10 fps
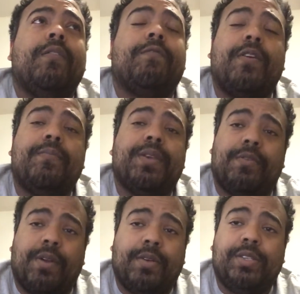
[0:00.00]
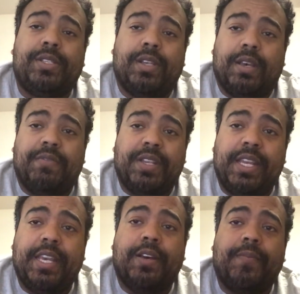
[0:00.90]
from the gross of the
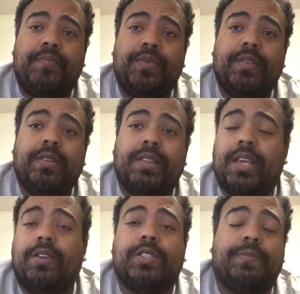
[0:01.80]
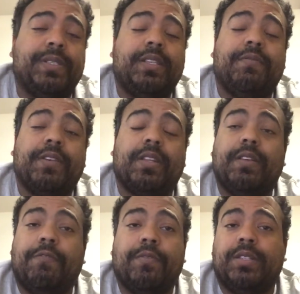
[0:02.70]
deal that goes
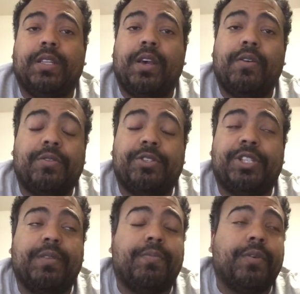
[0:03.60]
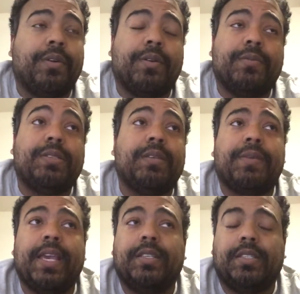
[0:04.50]
specifically to the ownership, or in some
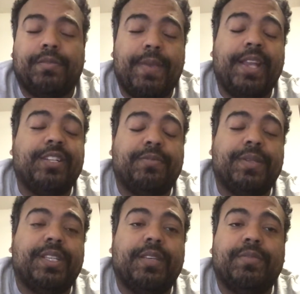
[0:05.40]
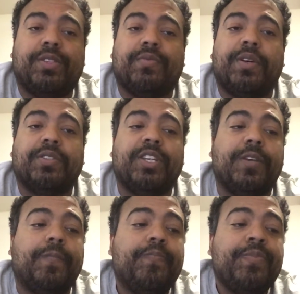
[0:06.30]
cases management teams as well
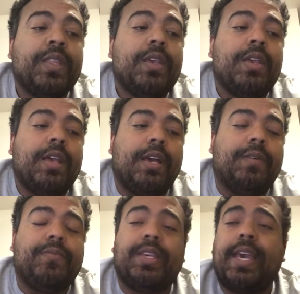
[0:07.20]
too. You